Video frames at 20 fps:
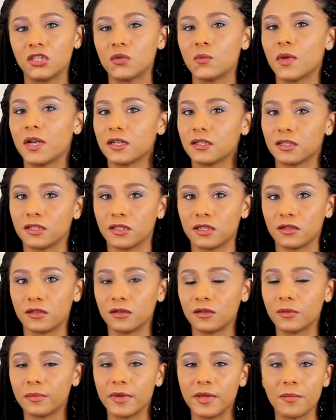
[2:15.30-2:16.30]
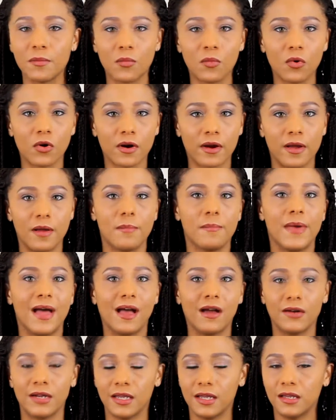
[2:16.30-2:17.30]
She wanted to learn a little bit more
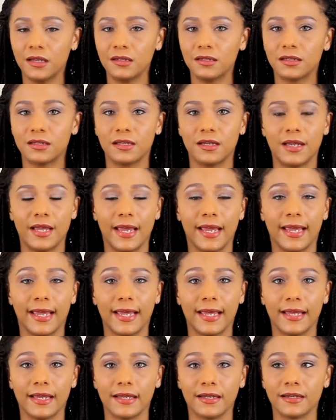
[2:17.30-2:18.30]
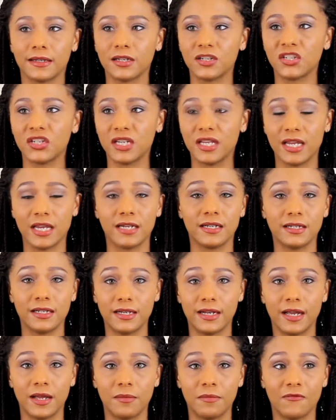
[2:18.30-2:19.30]
about it, and she
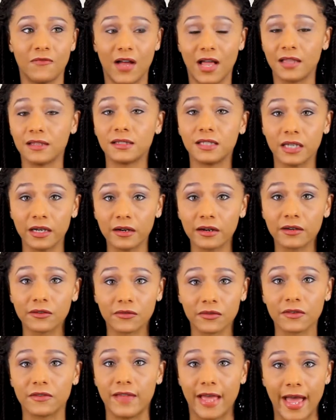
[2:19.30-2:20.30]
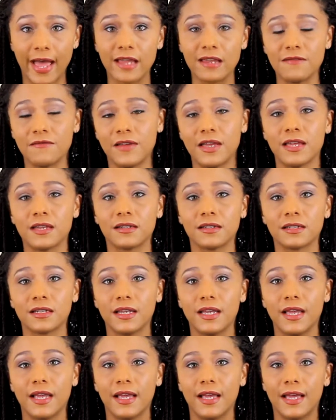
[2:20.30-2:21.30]
ended up volunteering for that
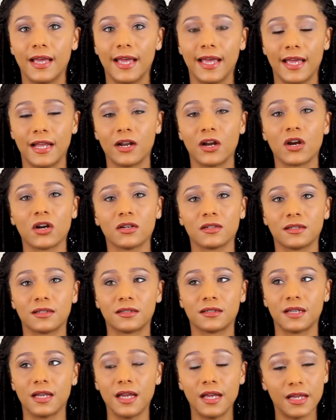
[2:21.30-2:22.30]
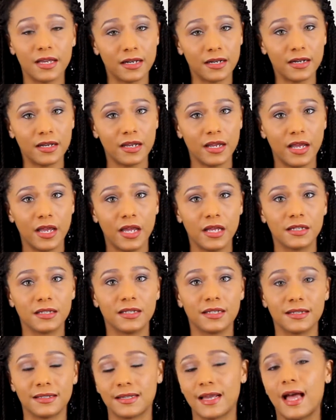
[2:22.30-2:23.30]
event. And her son
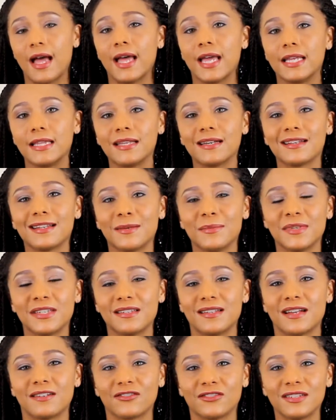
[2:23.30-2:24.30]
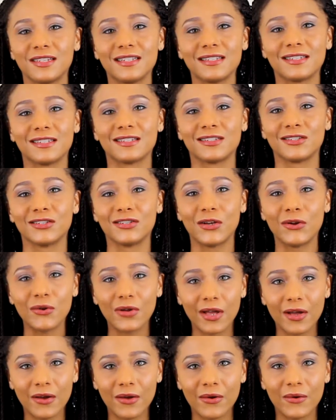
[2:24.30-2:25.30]
designed the Columbus Naturalistas
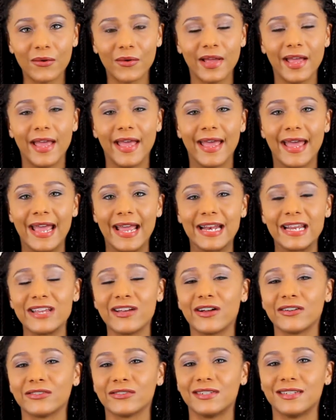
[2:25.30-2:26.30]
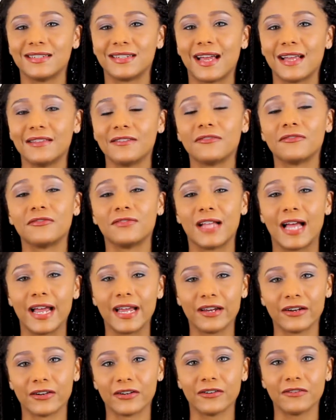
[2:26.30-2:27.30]
logo, and he also designed the
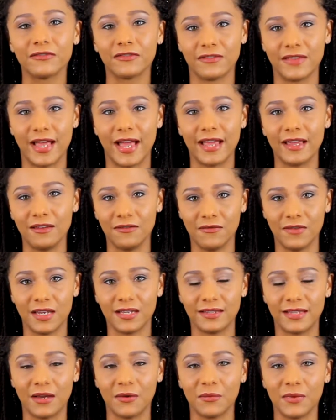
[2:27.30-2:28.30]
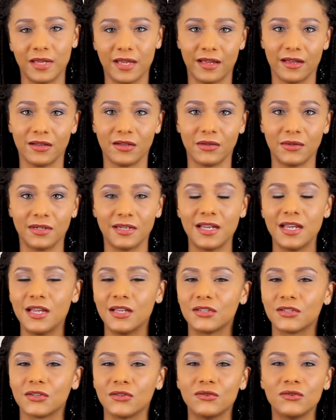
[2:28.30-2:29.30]
flyer for that event that we held.
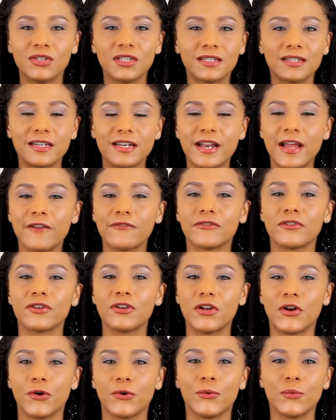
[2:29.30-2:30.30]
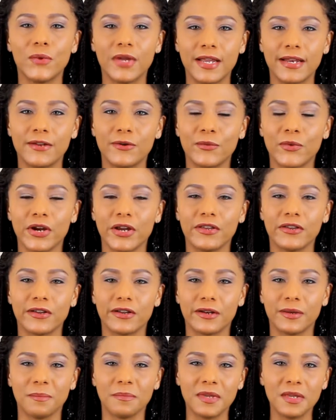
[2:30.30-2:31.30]
So you just never know when and where
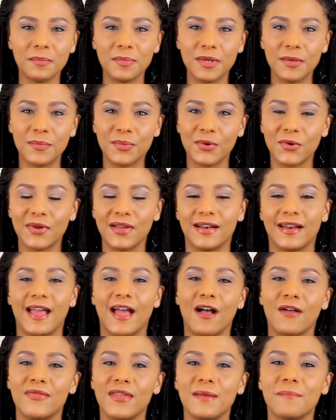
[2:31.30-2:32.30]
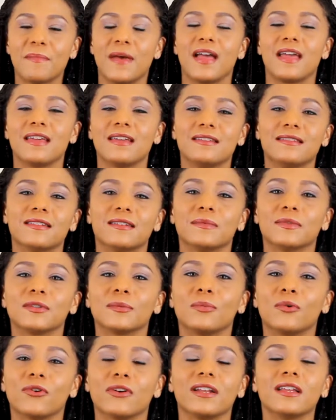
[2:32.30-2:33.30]
you're going to meet people and how they might end
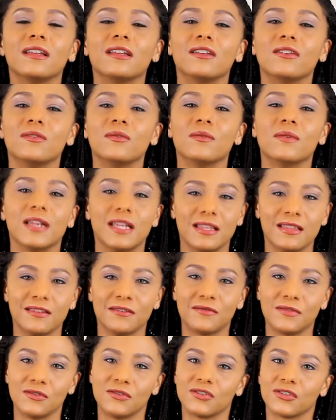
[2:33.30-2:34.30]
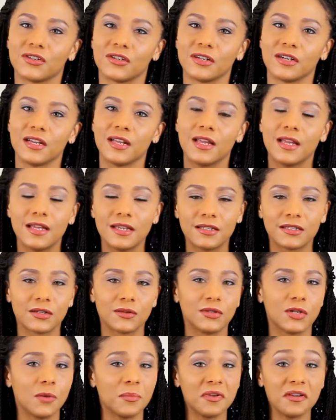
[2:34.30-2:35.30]
up supporting you in the future.
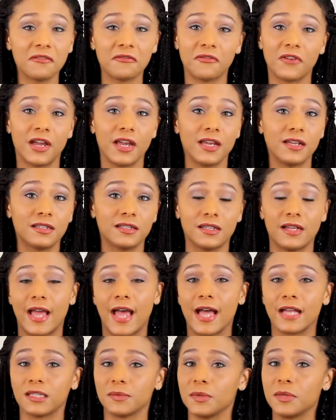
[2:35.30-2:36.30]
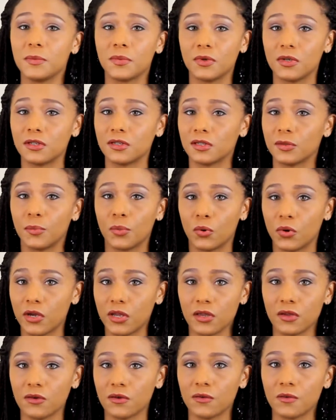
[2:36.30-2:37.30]
So don't be afraid to ask people to
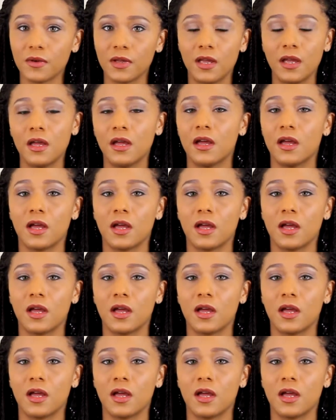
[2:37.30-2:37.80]
support you.